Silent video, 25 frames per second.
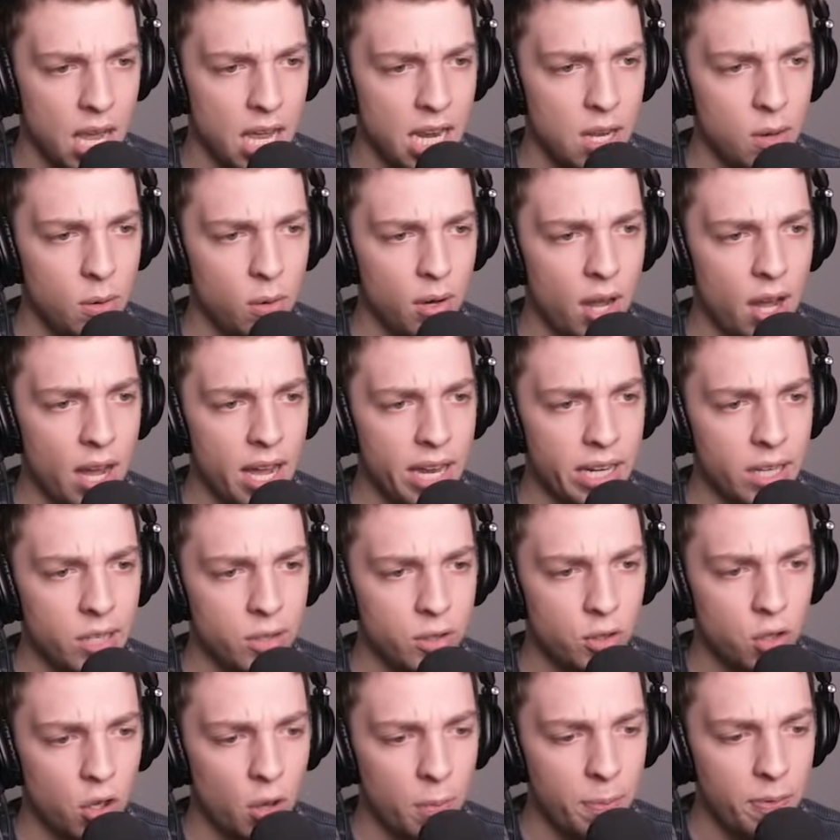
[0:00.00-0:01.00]
Anyone hiding
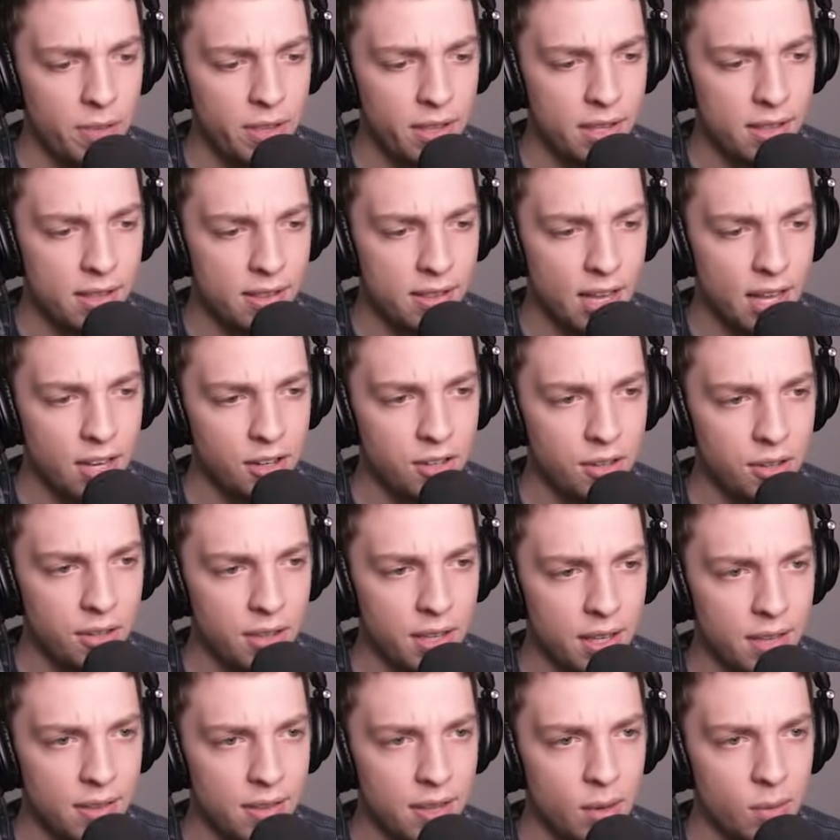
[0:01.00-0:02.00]
on top of these statue
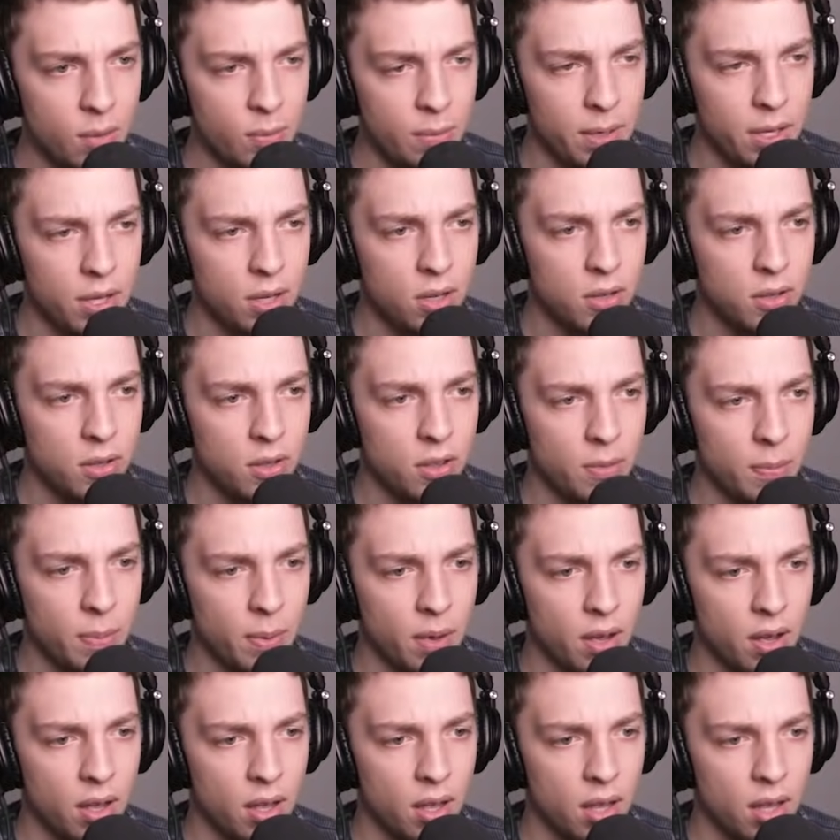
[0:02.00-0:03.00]
things? That would be a good mm.
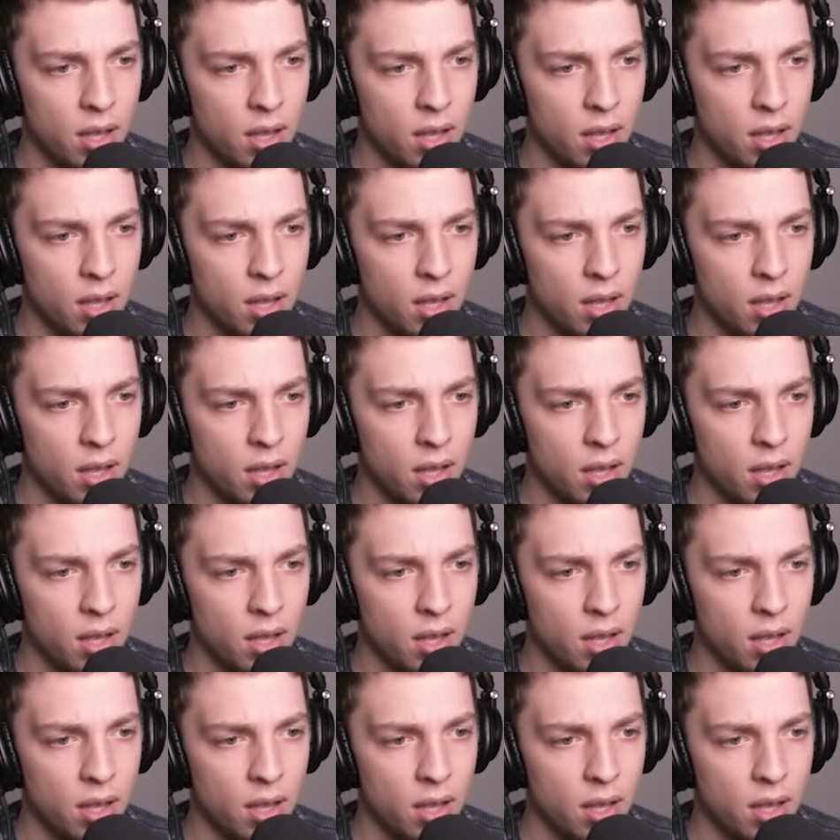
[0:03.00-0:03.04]
spot.